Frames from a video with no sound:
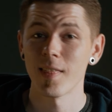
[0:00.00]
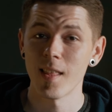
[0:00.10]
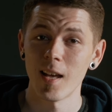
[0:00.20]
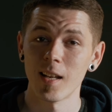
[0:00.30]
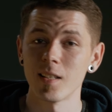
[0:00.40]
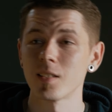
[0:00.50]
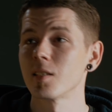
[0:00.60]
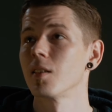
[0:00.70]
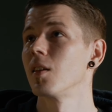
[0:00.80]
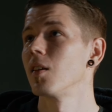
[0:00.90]
and that
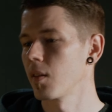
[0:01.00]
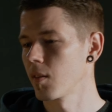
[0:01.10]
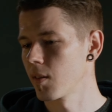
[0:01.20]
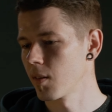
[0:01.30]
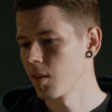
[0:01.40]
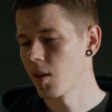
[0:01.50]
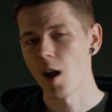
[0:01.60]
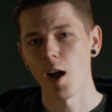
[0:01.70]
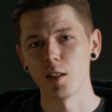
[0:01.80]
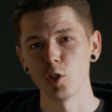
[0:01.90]
is
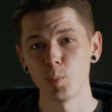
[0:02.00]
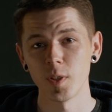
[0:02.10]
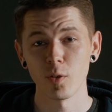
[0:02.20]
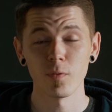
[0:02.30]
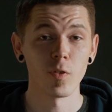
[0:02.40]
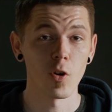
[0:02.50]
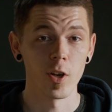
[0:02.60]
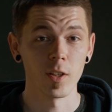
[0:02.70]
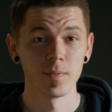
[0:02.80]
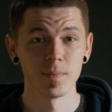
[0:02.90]
aluminum
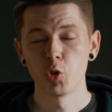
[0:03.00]
foil.